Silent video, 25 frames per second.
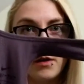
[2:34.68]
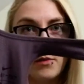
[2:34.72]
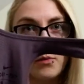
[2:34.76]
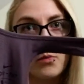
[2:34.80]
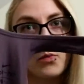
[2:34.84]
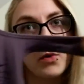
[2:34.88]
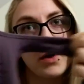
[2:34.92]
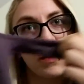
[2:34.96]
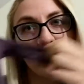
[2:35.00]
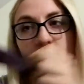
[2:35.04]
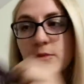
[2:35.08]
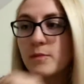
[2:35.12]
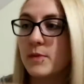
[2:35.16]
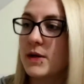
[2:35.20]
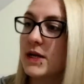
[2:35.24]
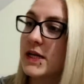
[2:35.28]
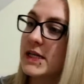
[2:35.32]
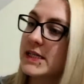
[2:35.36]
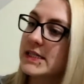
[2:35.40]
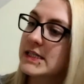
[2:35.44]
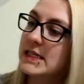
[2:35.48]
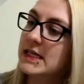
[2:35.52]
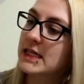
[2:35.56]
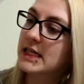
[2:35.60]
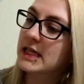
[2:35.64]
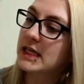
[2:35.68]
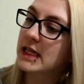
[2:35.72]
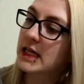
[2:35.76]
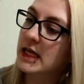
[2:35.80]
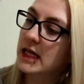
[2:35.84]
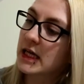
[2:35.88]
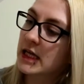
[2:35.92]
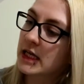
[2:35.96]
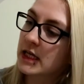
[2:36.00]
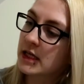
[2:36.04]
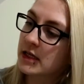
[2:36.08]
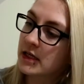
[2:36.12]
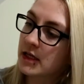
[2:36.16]
breathability in
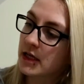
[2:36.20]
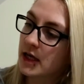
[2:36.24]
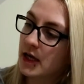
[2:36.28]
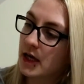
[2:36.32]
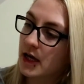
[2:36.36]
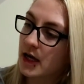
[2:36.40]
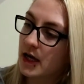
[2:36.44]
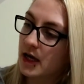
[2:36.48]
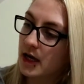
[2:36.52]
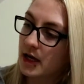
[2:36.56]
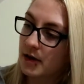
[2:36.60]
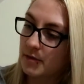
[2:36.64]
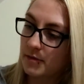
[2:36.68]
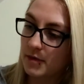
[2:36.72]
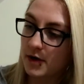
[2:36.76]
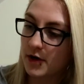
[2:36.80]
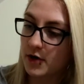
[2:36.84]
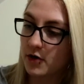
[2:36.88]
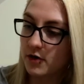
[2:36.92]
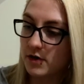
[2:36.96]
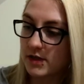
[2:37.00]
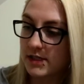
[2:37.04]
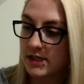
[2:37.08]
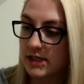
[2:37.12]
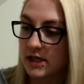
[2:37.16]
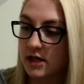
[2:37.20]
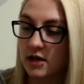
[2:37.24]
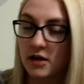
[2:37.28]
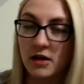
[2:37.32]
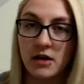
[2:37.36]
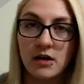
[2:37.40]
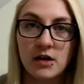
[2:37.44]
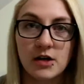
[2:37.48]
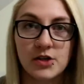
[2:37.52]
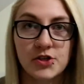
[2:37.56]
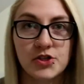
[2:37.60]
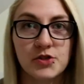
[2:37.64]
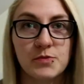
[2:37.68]
there. I got this in a
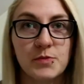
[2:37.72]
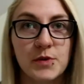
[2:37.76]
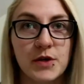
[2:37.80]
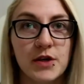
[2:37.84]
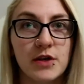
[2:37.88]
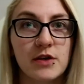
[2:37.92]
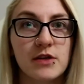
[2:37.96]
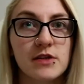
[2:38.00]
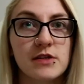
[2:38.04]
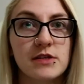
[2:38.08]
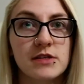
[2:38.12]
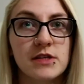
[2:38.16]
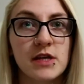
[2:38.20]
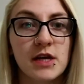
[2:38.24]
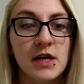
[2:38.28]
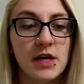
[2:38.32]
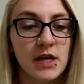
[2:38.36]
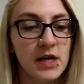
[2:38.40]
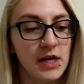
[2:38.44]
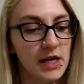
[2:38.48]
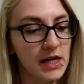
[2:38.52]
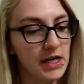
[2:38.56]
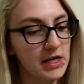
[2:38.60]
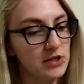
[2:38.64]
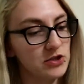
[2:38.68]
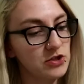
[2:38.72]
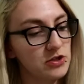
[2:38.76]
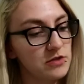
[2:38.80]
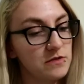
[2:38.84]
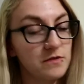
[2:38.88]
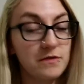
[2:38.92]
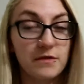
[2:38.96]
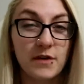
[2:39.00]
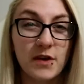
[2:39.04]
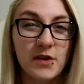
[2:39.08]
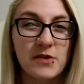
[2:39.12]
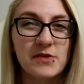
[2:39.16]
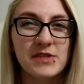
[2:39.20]
large because it just
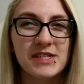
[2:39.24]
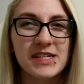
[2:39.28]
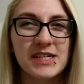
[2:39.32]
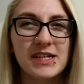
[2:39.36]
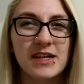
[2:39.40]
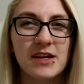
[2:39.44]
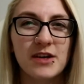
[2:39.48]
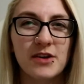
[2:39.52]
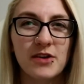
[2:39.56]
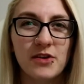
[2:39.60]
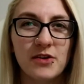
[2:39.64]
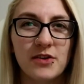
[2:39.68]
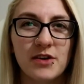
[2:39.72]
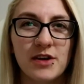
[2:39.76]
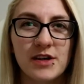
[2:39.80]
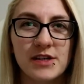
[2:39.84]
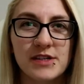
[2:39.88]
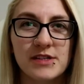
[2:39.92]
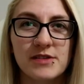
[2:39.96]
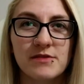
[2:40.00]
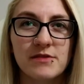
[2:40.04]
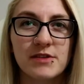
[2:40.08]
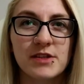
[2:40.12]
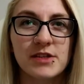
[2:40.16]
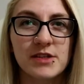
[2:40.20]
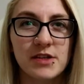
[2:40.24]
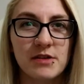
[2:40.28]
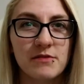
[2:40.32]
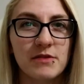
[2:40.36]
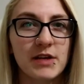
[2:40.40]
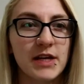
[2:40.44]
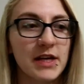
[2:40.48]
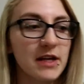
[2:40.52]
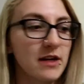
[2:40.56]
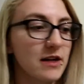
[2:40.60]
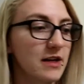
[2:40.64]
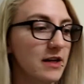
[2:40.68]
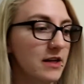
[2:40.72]
flows a lot nicer, and I don't
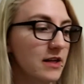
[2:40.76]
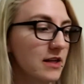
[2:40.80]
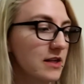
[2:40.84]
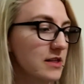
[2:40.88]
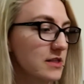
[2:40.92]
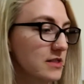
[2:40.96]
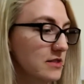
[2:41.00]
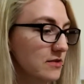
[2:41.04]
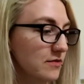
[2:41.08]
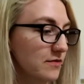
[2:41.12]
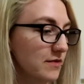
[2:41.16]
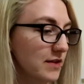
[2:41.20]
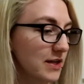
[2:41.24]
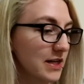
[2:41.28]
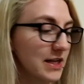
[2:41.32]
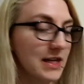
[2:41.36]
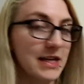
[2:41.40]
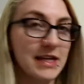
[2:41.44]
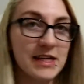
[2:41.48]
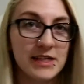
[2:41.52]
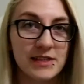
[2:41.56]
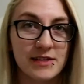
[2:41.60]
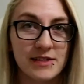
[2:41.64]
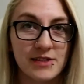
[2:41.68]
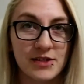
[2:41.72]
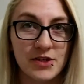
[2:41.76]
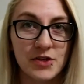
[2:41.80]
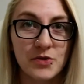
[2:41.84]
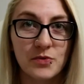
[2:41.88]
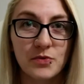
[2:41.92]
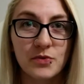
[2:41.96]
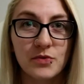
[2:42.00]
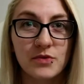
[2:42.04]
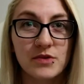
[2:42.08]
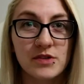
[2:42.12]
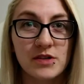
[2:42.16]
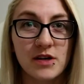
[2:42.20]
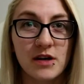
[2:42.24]
really like stuff that clings to you
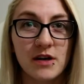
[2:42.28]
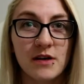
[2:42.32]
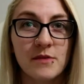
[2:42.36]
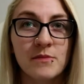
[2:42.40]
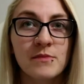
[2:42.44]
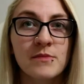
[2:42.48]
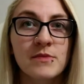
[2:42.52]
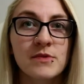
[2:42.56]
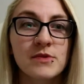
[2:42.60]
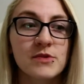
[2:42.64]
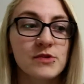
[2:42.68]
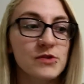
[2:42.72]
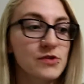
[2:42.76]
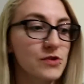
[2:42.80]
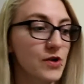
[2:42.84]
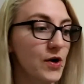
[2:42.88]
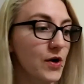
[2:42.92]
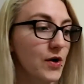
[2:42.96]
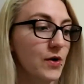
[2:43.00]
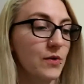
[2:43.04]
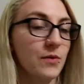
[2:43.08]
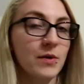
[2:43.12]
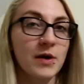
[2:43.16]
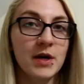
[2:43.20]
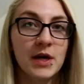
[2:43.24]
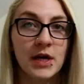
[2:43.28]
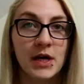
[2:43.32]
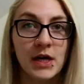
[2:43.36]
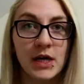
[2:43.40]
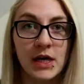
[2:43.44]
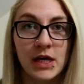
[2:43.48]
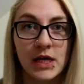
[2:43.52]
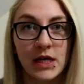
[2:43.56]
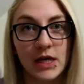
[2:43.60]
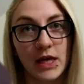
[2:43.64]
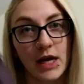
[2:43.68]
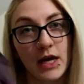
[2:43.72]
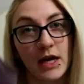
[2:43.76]
all the time. So
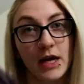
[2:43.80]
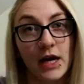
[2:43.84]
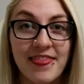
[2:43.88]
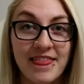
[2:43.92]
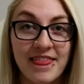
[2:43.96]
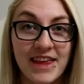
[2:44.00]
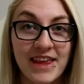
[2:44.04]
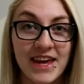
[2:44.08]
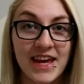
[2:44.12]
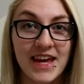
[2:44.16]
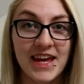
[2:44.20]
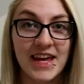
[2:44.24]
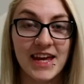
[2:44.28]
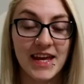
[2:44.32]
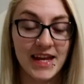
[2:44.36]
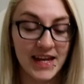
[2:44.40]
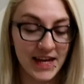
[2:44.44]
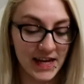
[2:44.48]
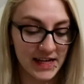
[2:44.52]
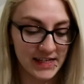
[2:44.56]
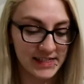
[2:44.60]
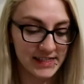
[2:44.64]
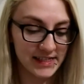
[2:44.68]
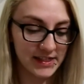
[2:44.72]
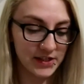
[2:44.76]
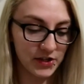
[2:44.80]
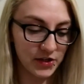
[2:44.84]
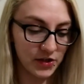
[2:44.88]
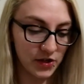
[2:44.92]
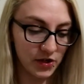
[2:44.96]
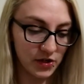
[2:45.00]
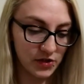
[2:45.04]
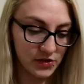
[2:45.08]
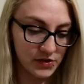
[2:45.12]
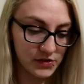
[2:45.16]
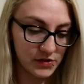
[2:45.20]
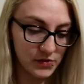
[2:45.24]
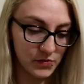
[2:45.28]
yeah, the next thing I
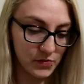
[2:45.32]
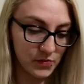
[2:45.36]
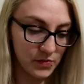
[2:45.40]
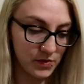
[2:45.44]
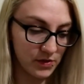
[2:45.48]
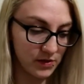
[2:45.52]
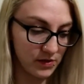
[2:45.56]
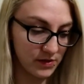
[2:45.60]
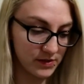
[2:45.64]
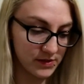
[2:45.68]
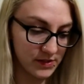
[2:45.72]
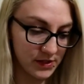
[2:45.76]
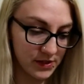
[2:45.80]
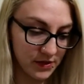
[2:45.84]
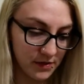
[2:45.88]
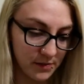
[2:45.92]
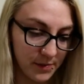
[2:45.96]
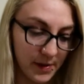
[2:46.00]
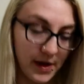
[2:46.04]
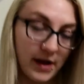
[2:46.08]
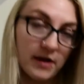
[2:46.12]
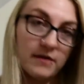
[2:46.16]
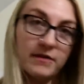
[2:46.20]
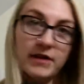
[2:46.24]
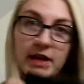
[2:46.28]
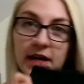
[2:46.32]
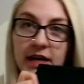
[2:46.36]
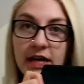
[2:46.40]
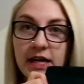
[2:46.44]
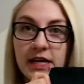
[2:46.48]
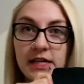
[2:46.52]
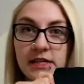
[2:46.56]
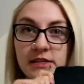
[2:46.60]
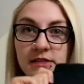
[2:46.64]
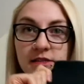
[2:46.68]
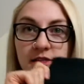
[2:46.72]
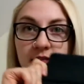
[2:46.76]
got was another pair of leggings.